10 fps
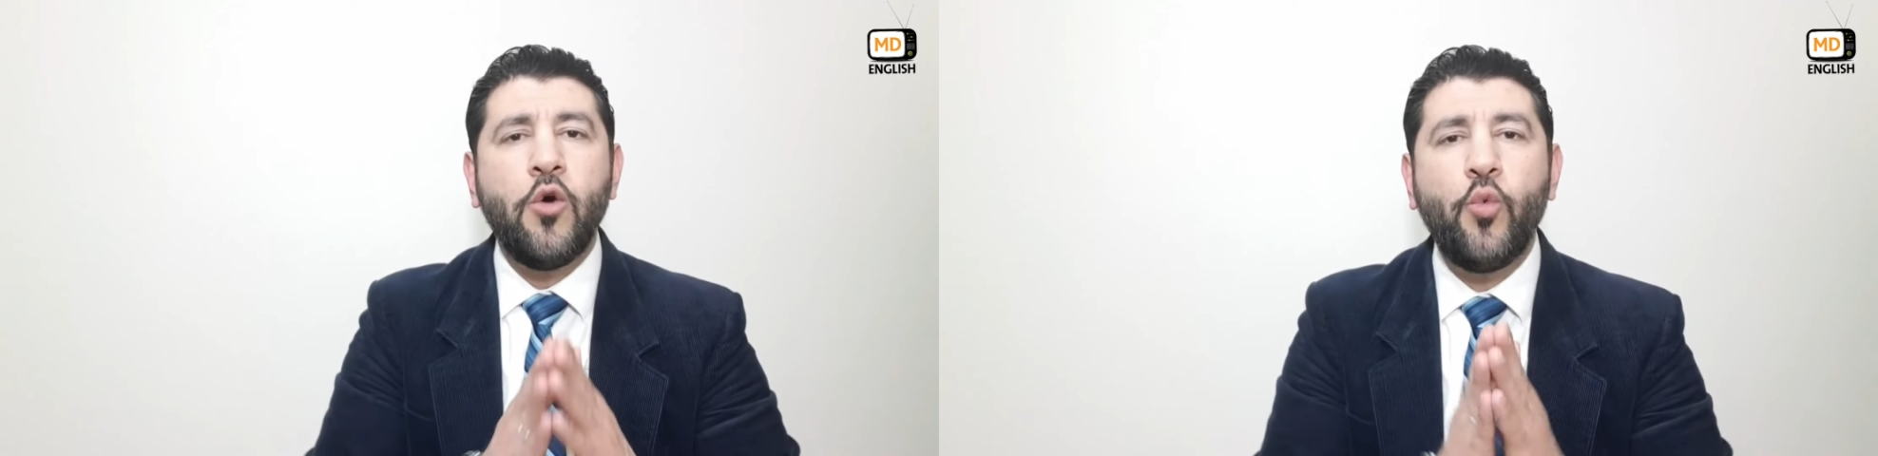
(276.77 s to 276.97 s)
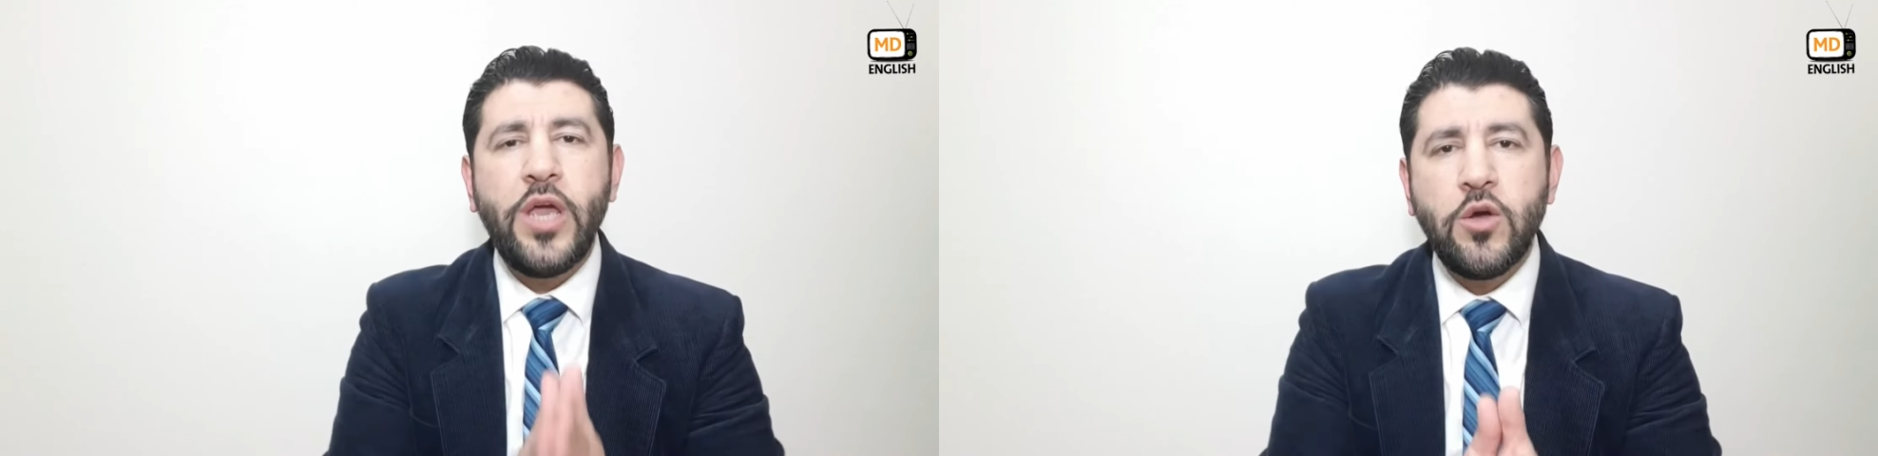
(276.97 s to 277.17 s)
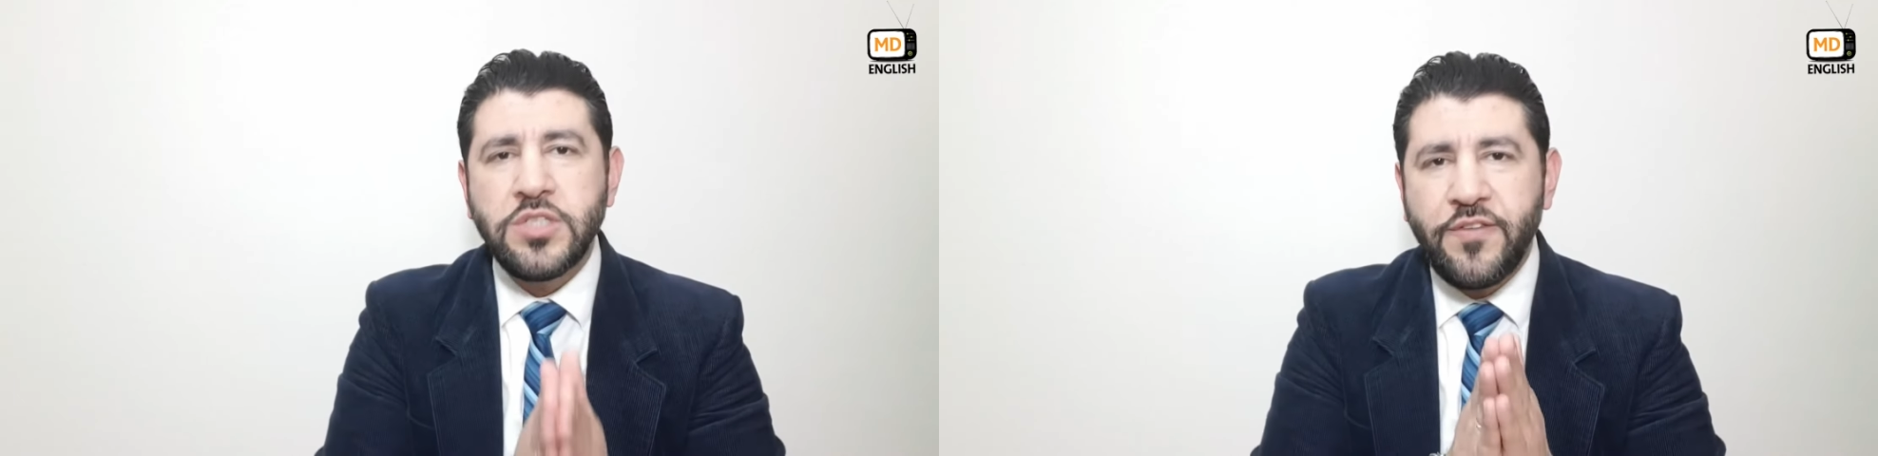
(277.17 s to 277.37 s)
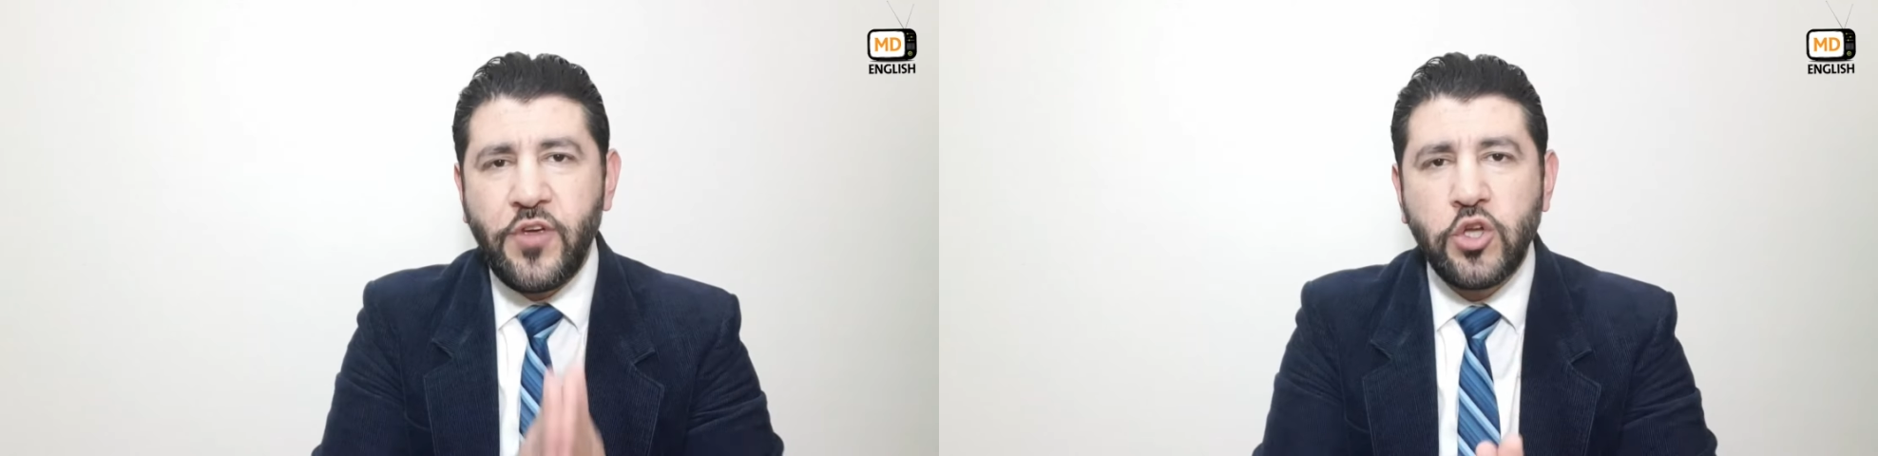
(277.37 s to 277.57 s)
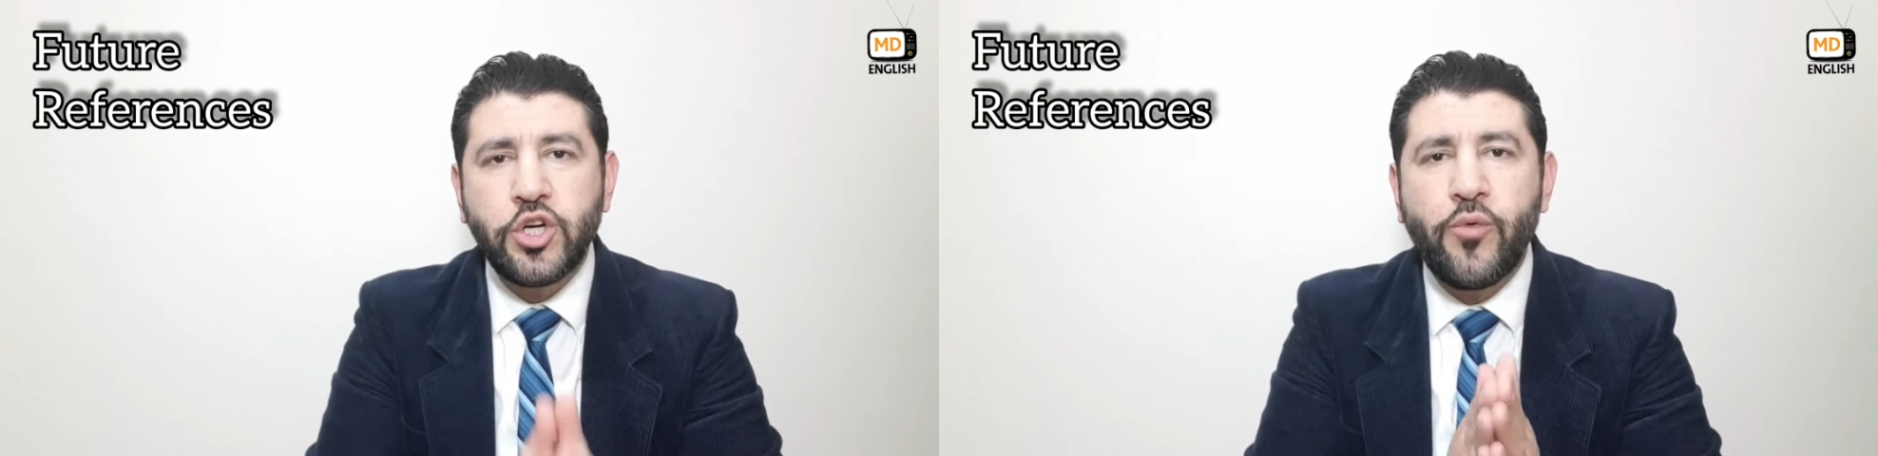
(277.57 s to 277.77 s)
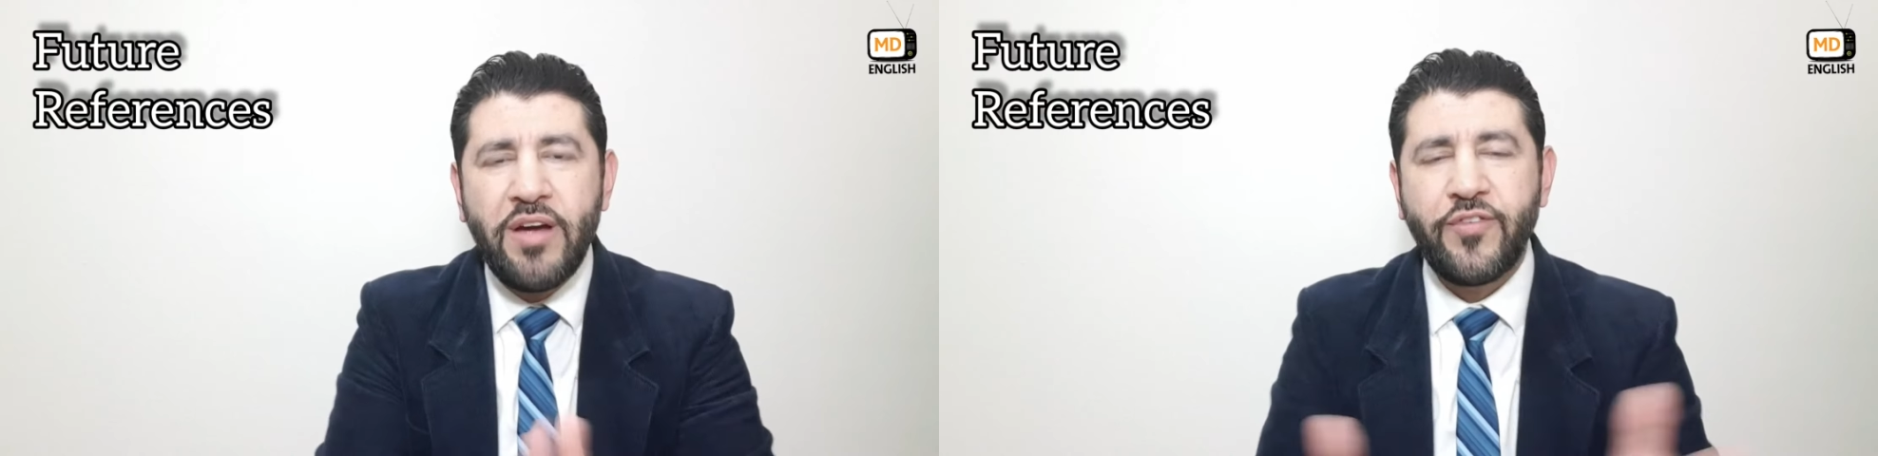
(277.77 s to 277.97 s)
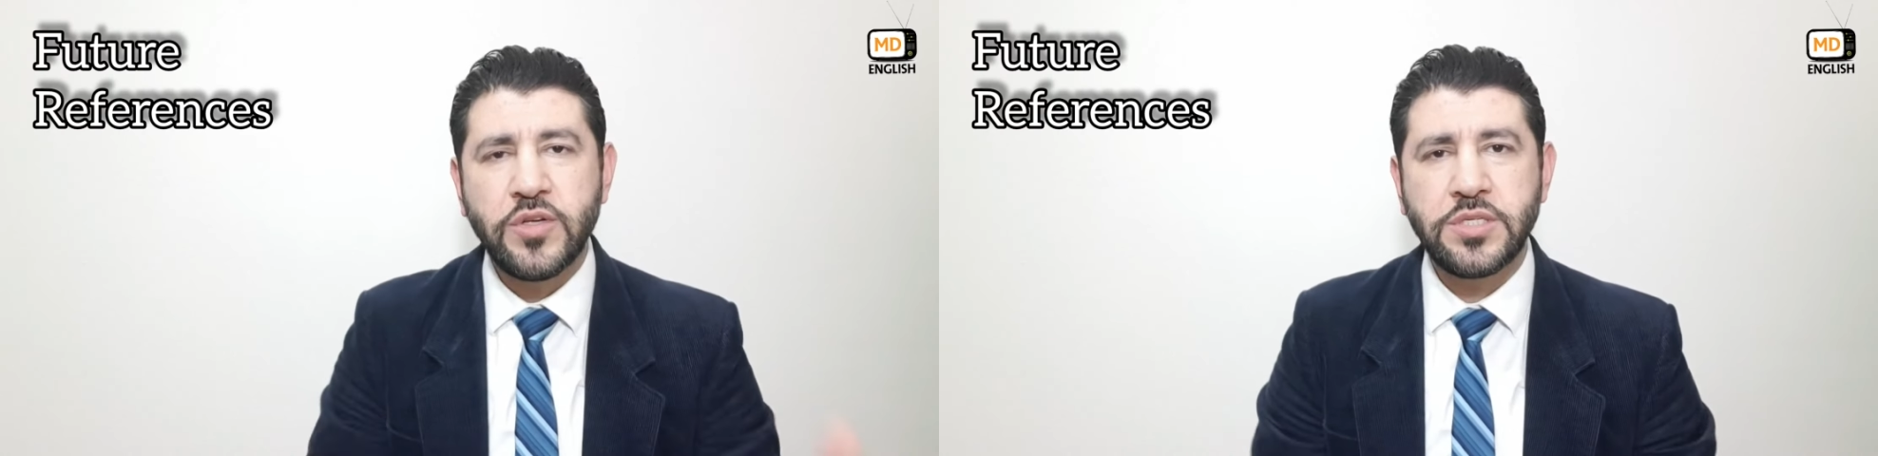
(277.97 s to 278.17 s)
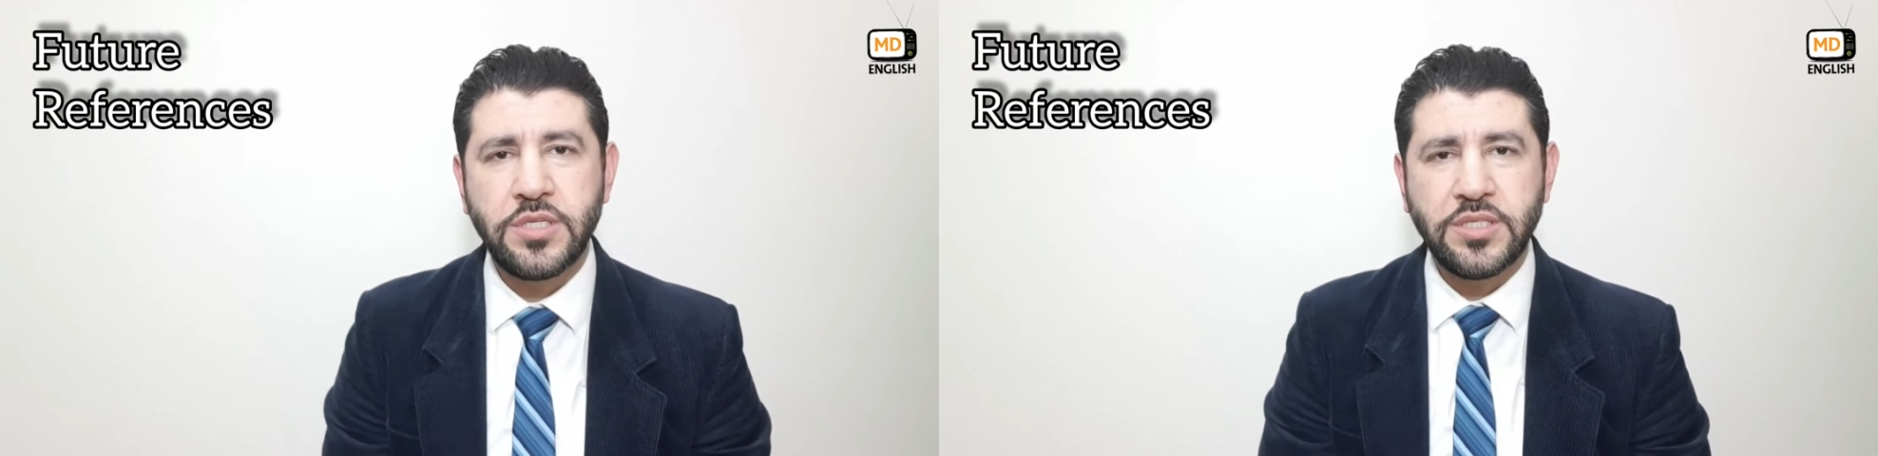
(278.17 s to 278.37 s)
We use future
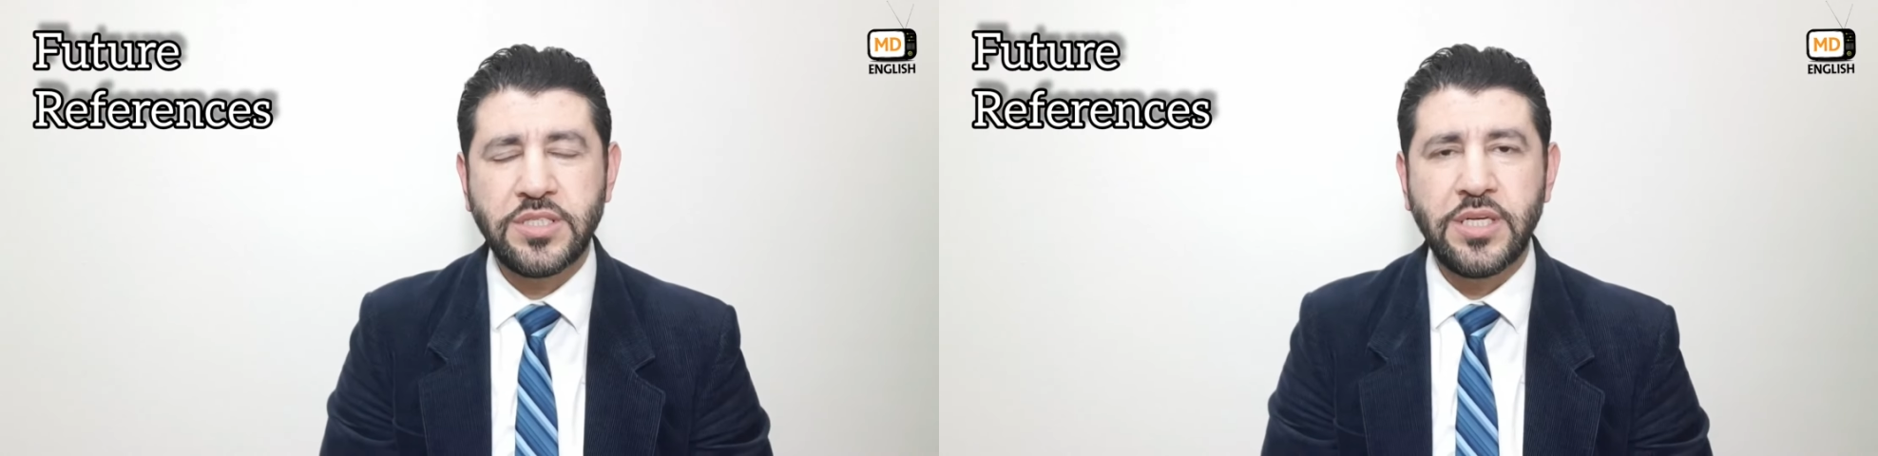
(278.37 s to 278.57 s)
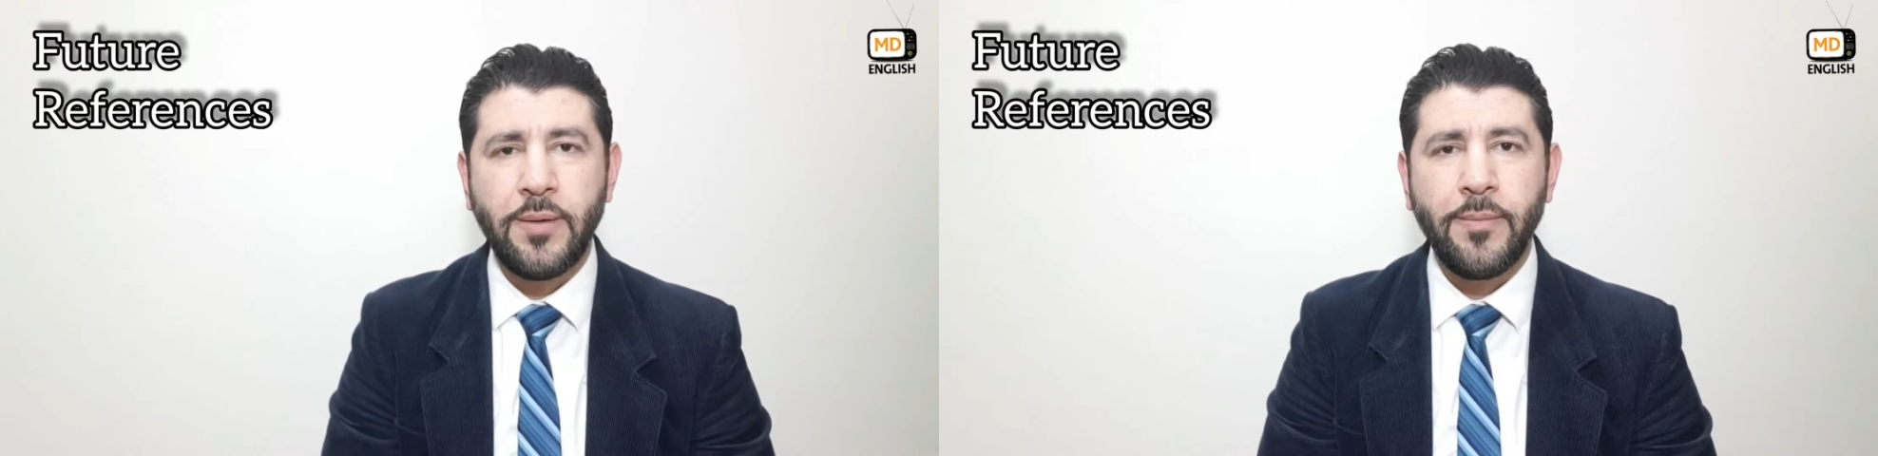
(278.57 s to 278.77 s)
references.